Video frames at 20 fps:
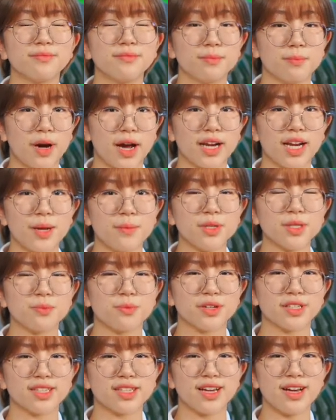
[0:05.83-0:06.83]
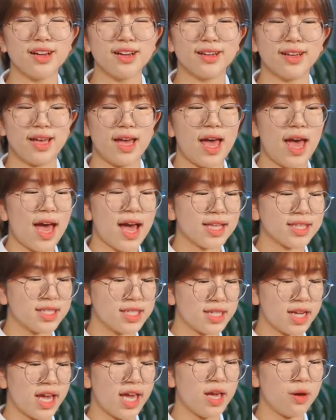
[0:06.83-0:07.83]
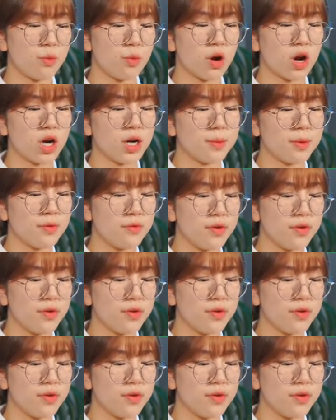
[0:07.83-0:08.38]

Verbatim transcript: My name is Prisca, and today we're going to be